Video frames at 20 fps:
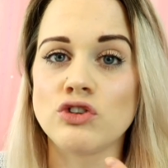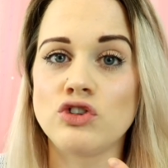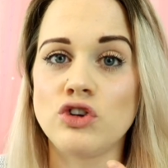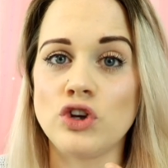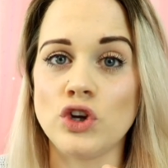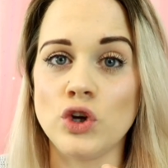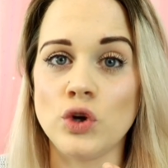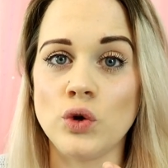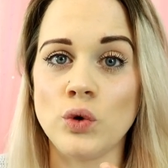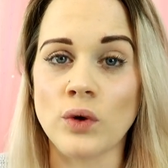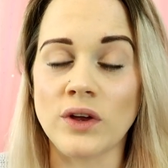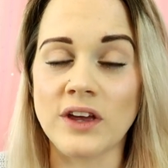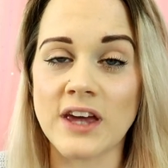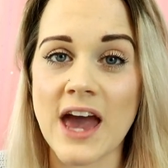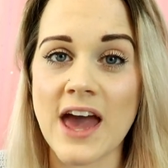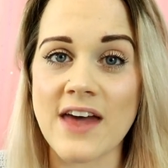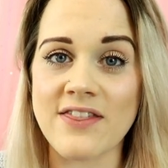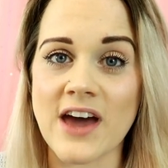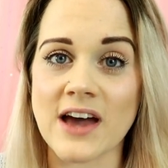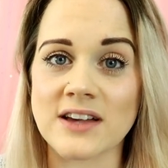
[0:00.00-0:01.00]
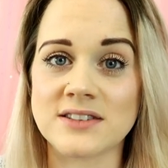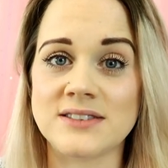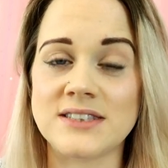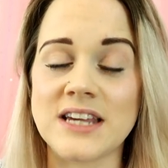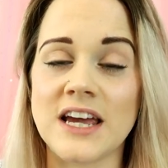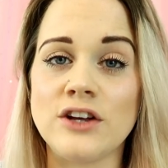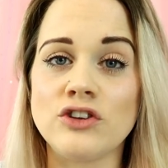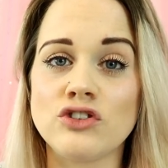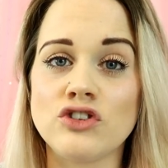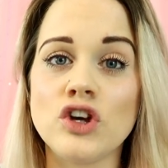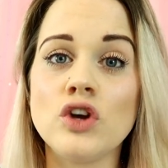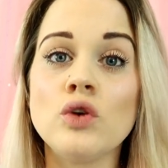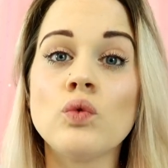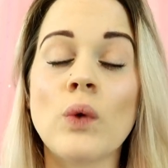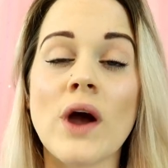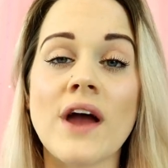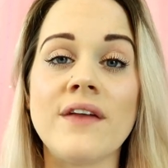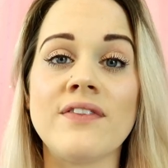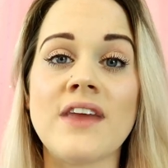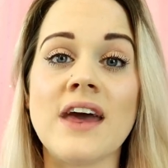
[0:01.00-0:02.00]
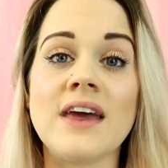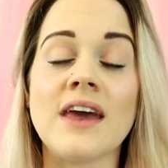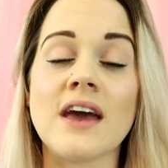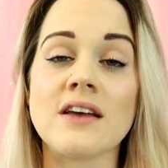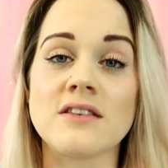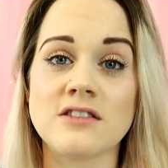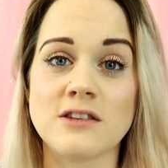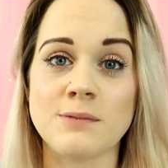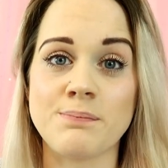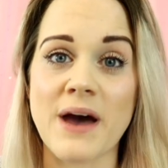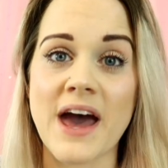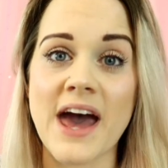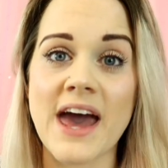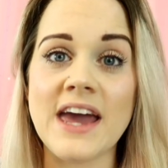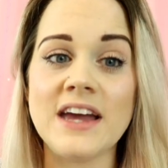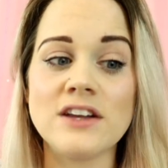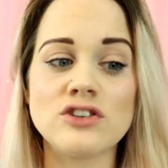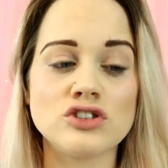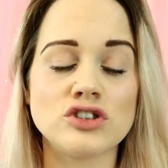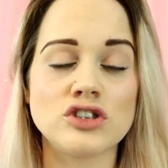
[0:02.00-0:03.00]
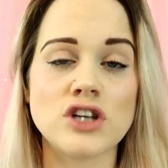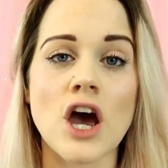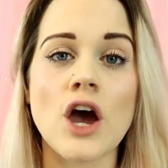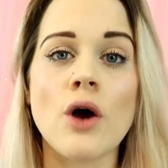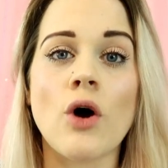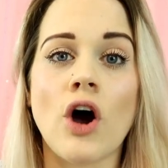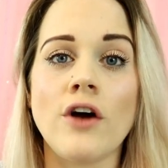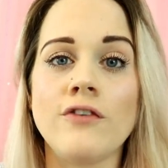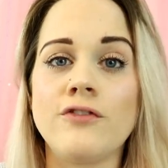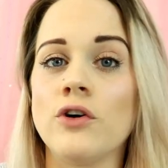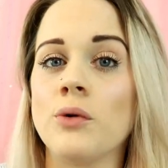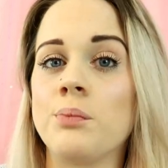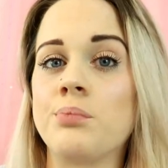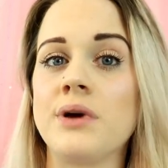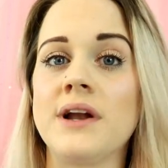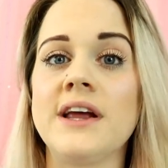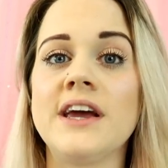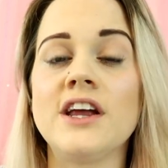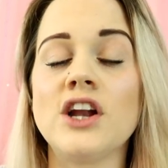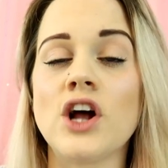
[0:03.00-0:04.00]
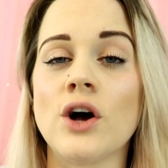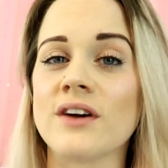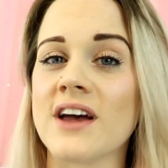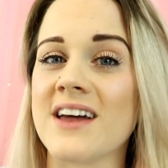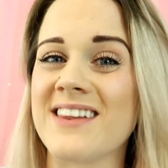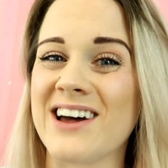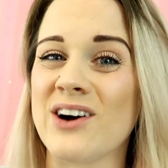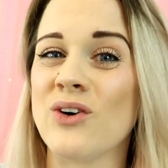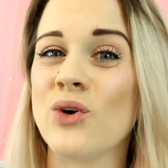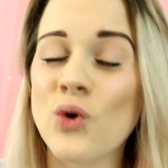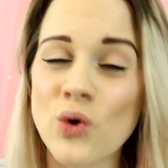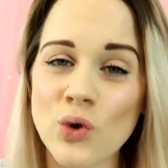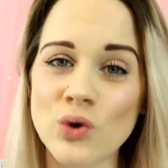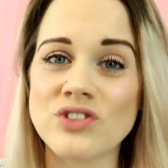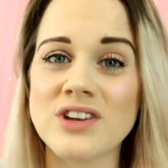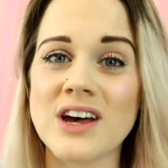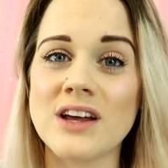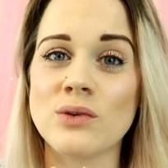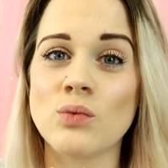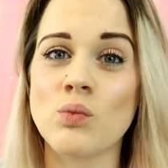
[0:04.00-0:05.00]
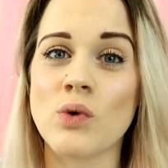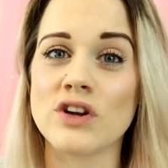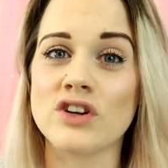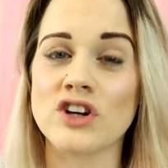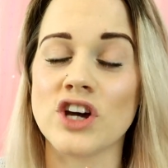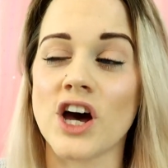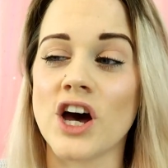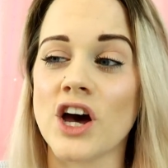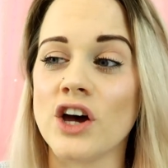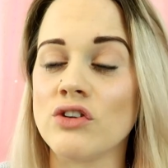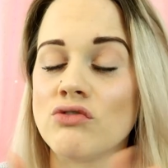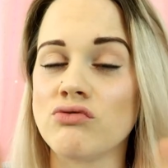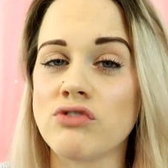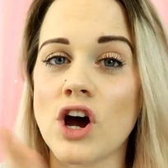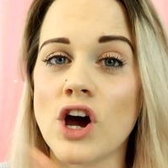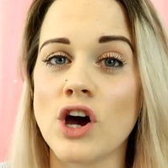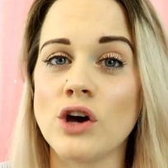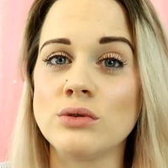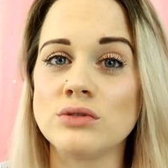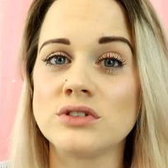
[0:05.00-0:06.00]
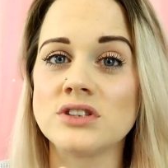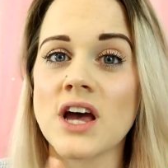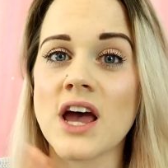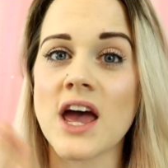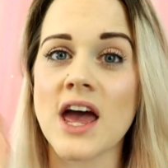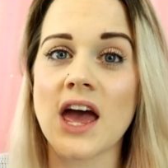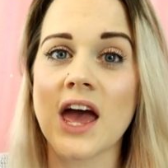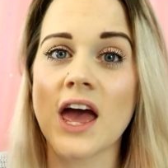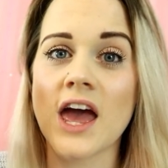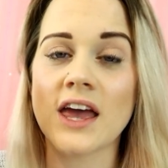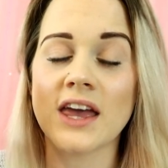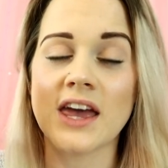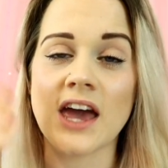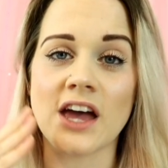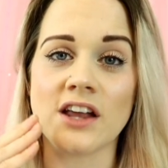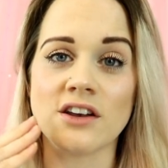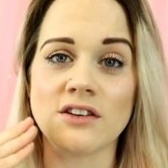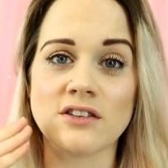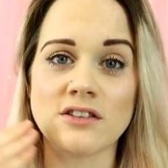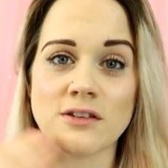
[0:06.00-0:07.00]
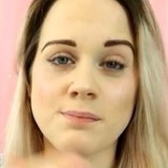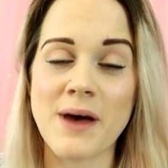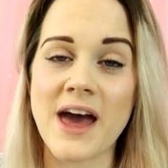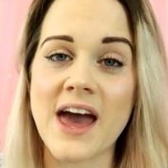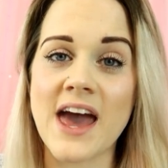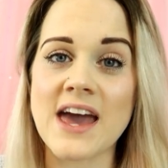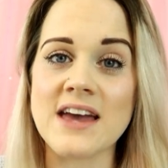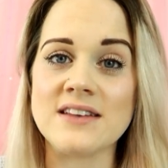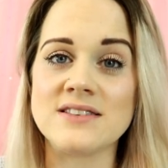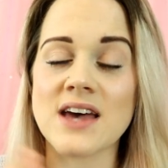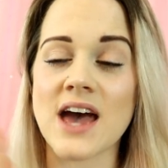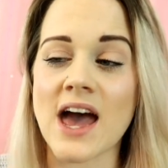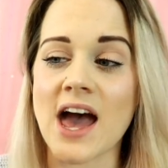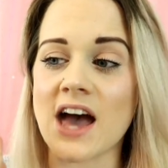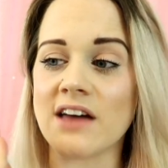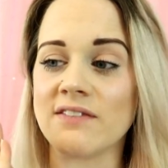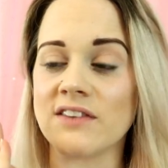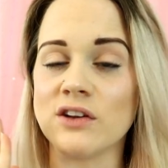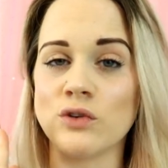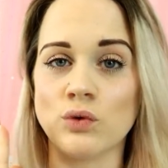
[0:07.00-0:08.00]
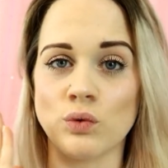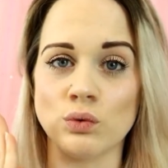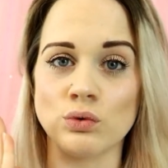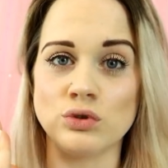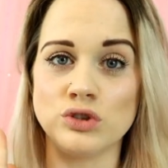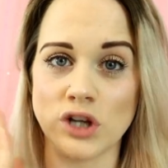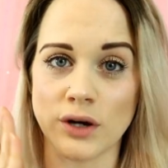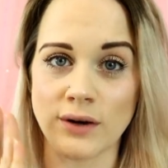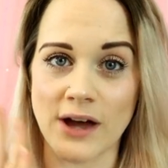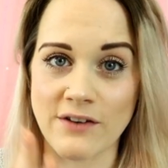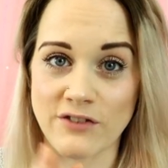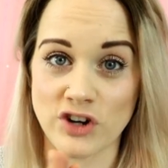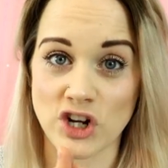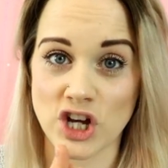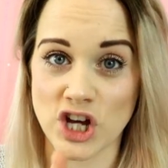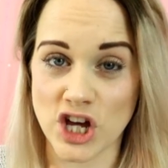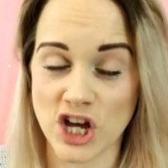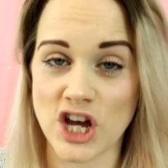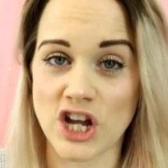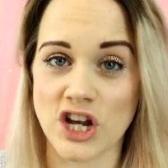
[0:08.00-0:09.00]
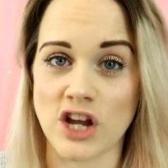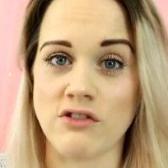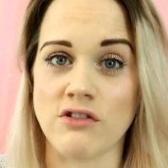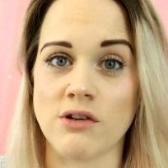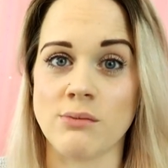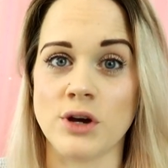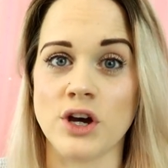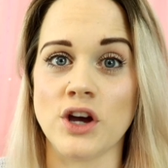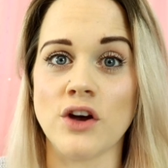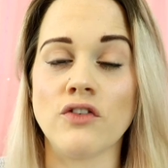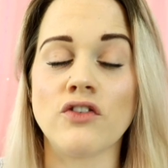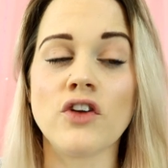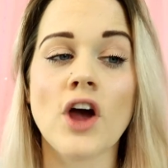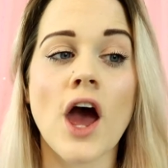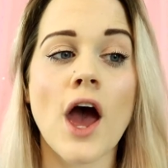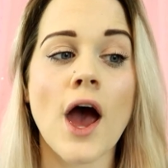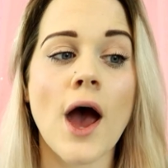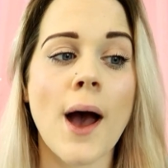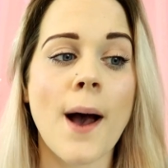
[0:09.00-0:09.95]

to get that seen to when they get spayed. So I thought, brilliant, I'll get that all done in one go. Rose getting spayed and then also having her hernia removed.